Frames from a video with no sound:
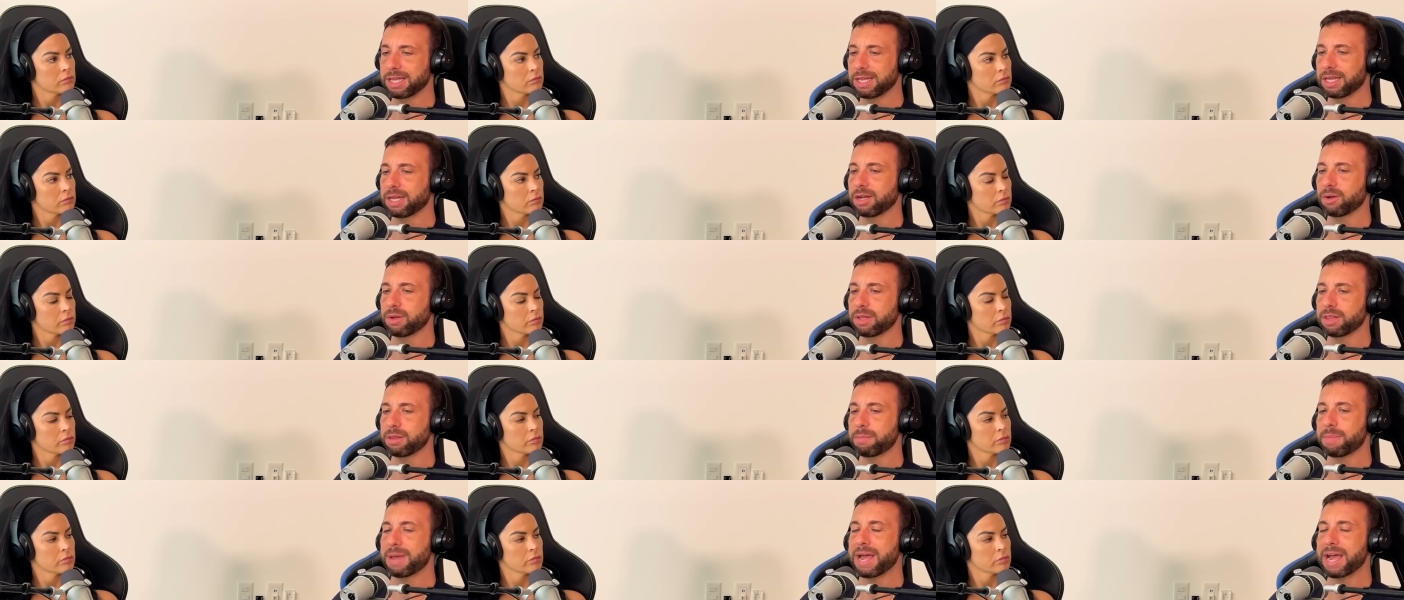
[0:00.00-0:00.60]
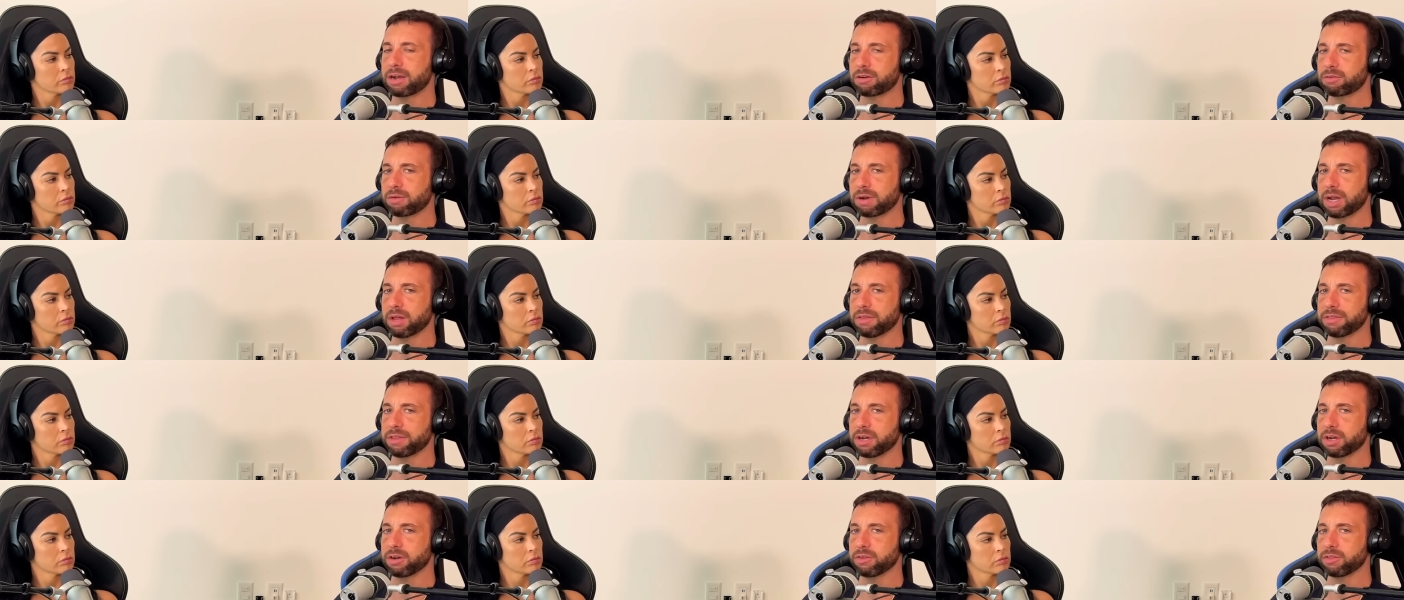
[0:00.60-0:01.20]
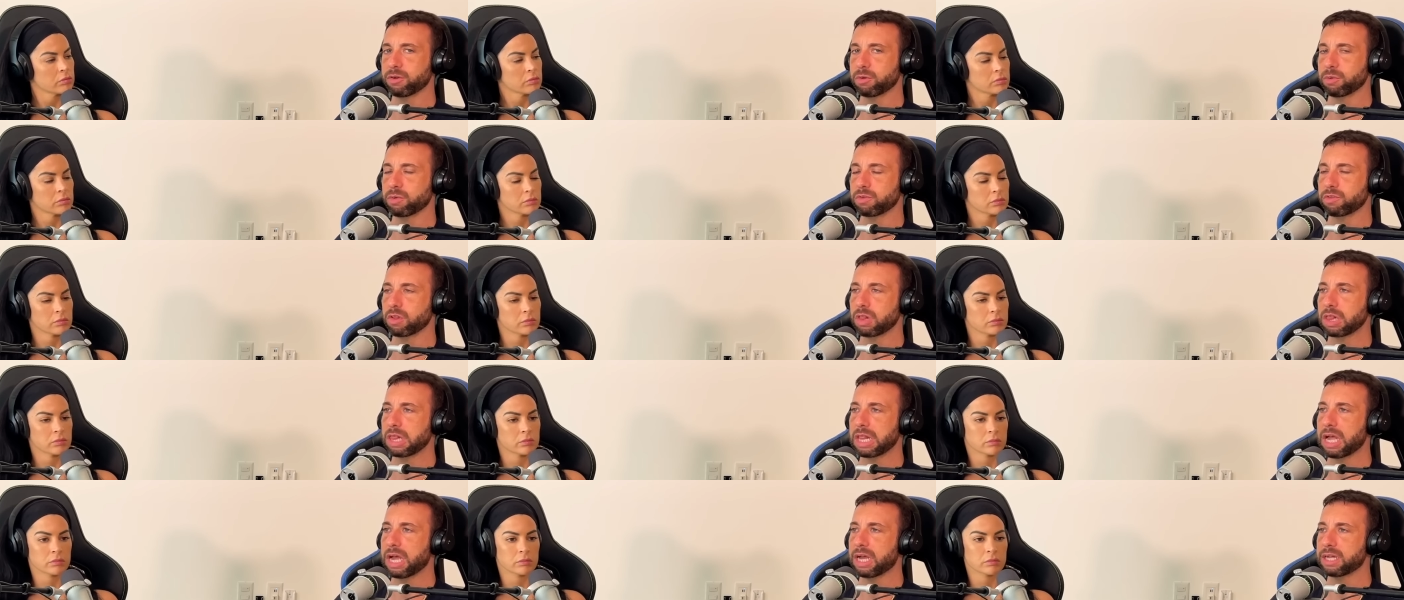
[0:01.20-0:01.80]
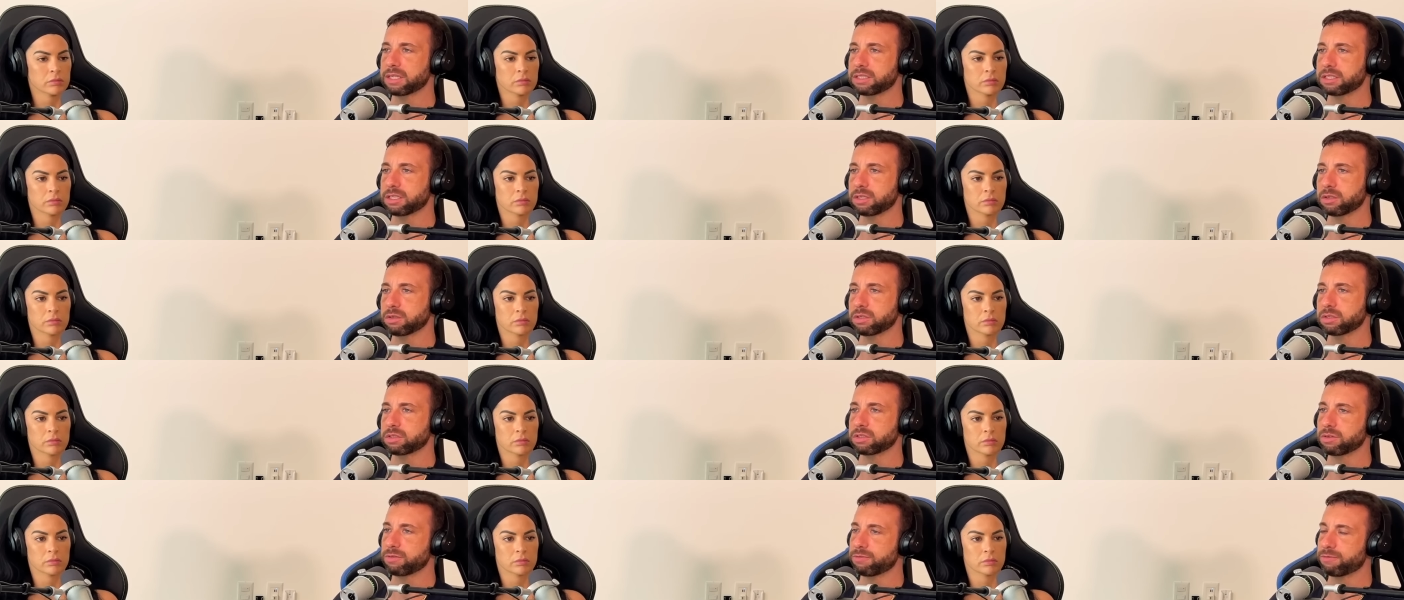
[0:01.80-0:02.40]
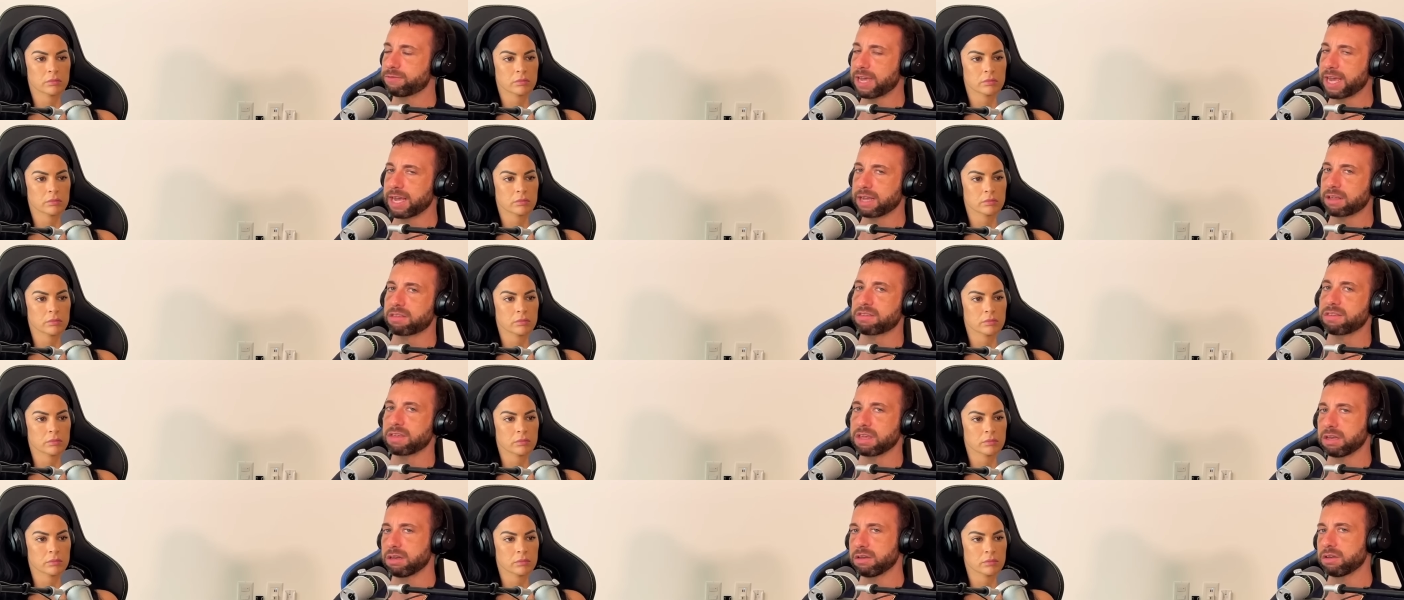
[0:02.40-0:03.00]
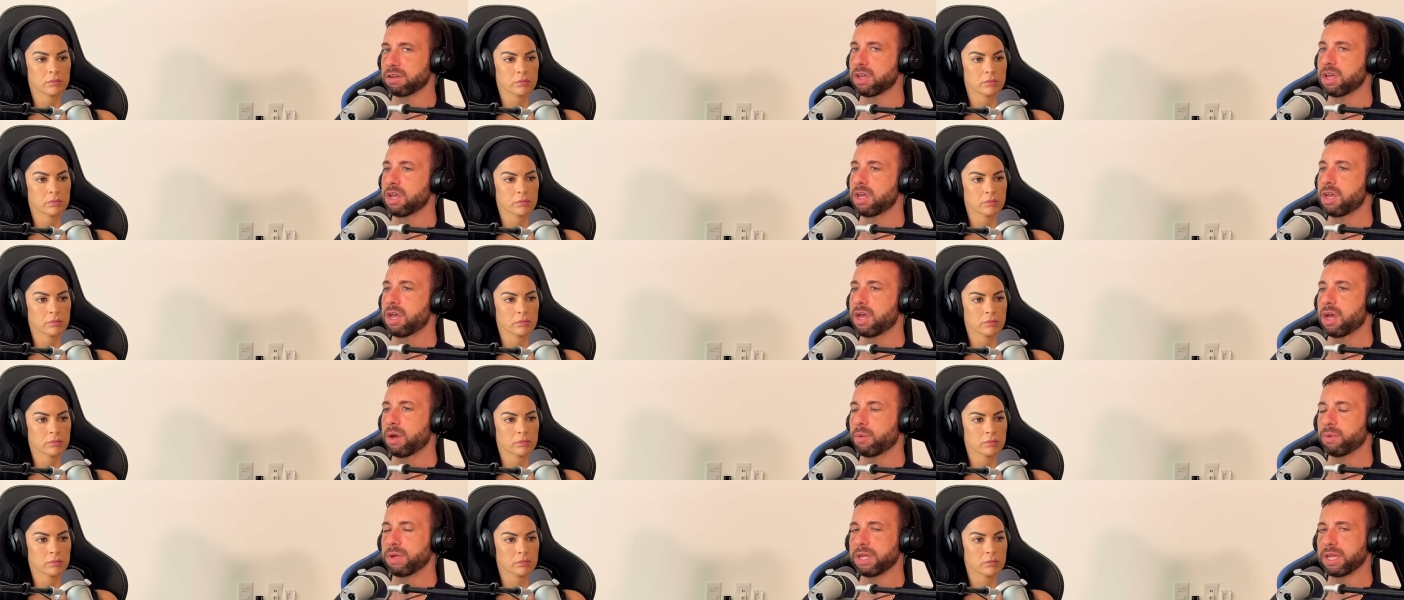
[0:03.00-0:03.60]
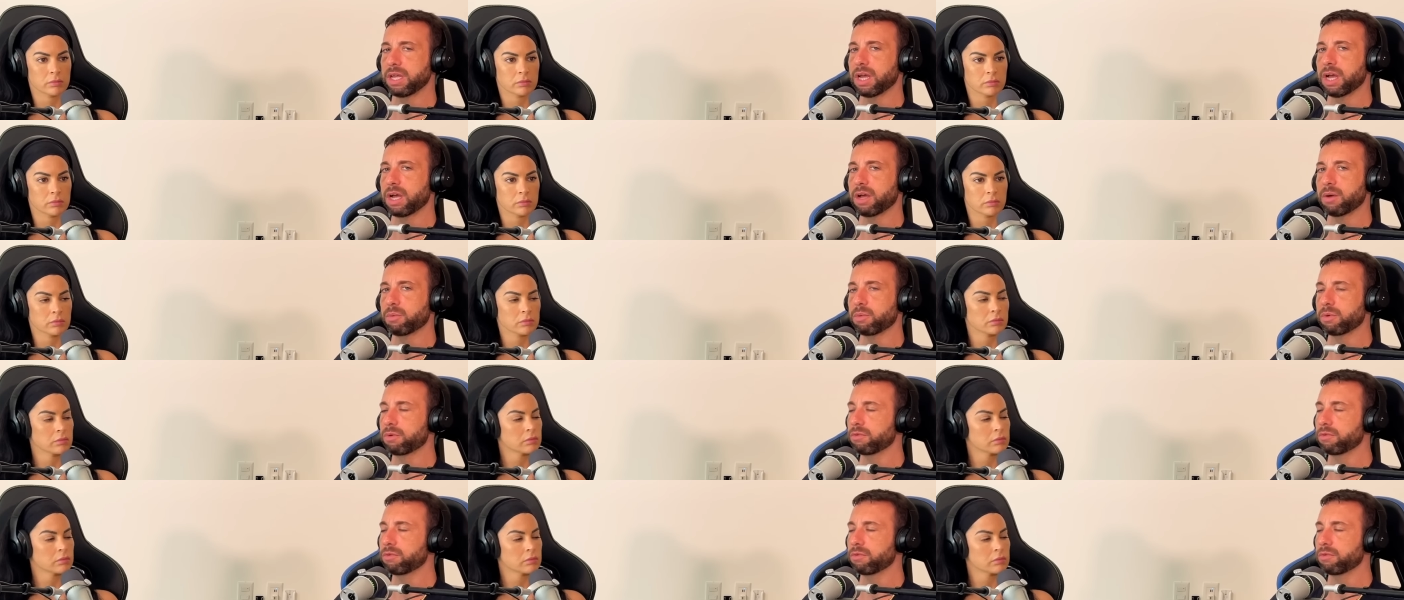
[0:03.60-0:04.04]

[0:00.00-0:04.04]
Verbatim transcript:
Speaker 1: you know, in the background there, there was a lot, you know, there's effects, and we uh,